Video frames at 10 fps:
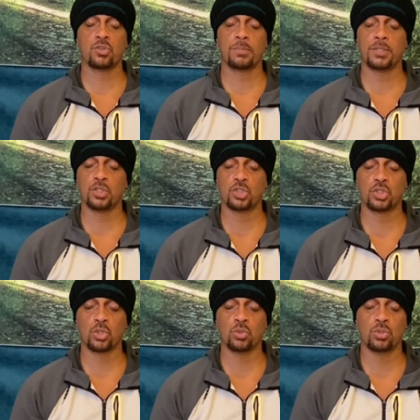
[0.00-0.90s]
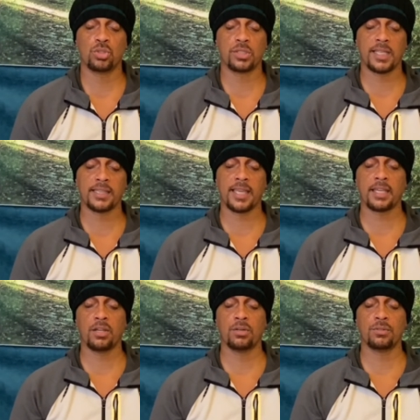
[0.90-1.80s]
gripping the shoulders. Let
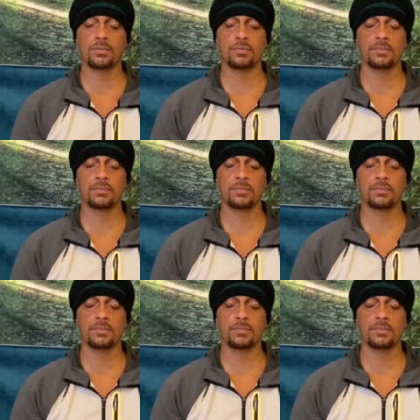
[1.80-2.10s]
that go.